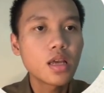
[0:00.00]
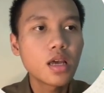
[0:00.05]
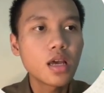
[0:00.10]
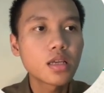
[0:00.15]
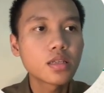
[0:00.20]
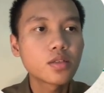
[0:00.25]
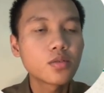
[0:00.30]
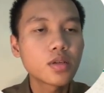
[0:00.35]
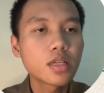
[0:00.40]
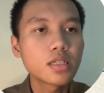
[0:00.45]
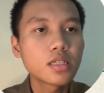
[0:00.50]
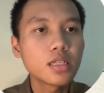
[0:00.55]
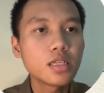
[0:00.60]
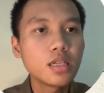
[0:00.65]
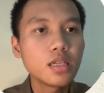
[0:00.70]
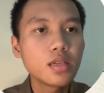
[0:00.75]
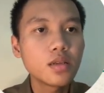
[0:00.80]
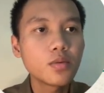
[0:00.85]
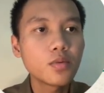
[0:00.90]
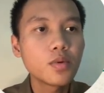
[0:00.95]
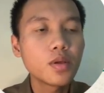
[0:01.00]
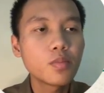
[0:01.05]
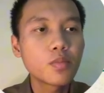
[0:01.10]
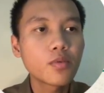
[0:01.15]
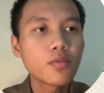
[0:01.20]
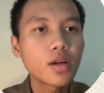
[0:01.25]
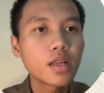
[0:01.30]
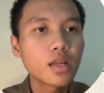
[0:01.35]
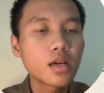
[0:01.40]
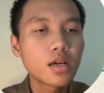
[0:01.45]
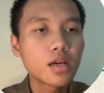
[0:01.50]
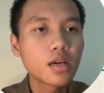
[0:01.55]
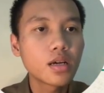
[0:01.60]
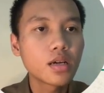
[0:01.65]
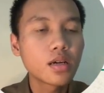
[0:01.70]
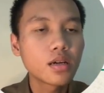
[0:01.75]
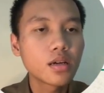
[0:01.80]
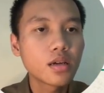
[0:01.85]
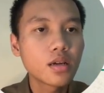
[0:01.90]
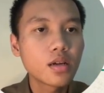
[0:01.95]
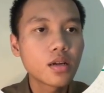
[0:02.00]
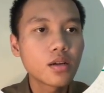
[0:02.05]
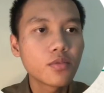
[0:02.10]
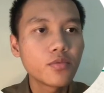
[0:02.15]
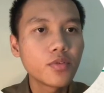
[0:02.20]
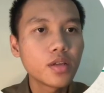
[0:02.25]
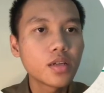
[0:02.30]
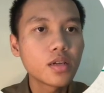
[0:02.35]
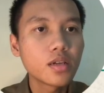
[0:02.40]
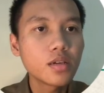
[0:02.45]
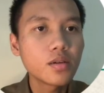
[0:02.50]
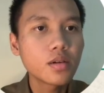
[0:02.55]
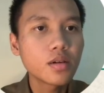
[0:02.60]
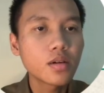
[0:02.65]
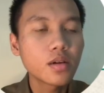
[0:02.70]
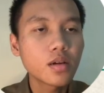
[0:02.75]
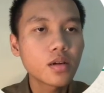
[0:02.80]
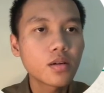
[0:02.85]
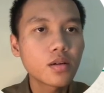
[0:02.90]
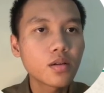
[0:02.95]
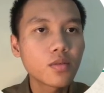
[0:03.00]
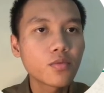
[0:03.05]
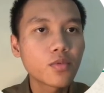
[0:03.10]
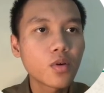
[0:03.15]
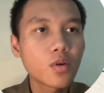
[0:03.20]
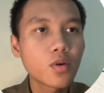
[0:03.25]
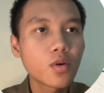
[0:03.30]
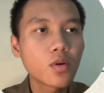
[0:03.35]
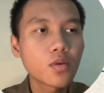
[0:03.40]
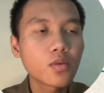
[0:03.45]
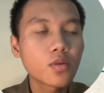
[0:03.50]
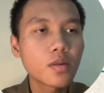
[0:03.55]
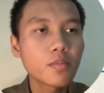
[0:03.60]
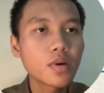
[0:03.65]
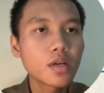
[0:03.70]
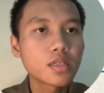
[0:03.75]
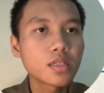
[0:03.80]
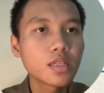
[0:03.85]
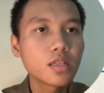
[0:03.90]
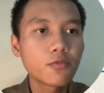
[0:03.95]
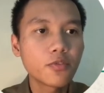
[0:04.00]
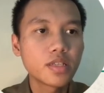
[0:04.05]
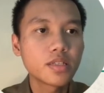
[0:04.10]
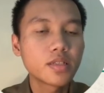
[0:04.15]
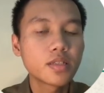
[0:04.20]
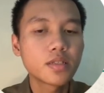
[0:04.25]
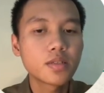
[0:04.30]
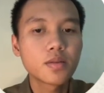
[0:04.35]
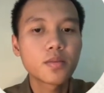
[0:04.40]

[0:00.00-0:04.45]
As you can see, we provide a figure for Redbus interface.